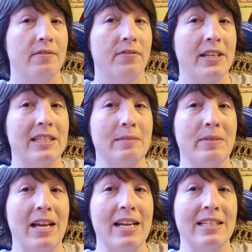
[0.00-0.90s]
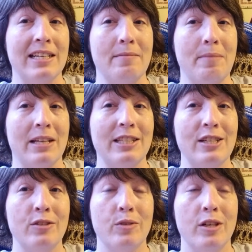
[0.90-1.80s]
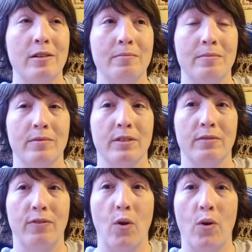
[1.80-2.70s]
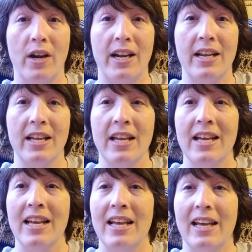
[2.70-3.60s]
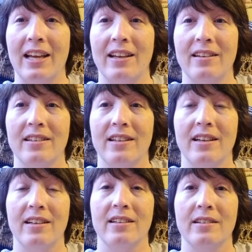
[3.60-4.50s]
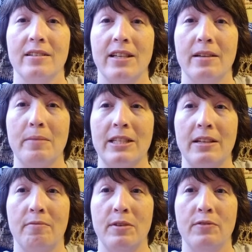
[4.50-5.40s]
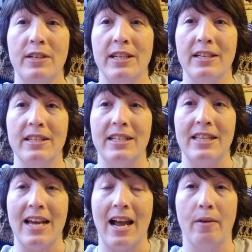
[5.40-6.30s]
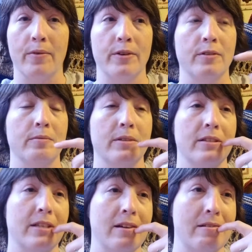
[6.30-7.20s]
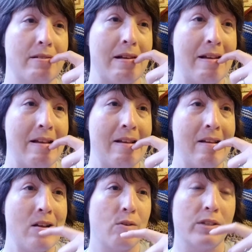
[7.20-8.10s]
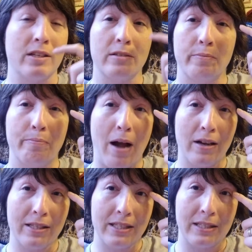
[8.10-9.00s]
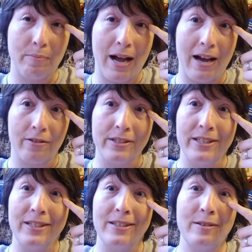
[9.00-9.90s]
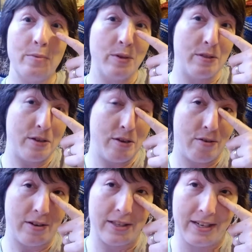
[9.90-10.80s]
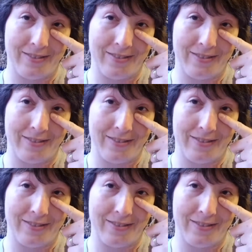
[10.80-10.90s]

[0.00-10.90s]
fix some things in my son's room, the flooring, and uh, get myself moved into that room. So, of course, there's boxes piled with yarn in there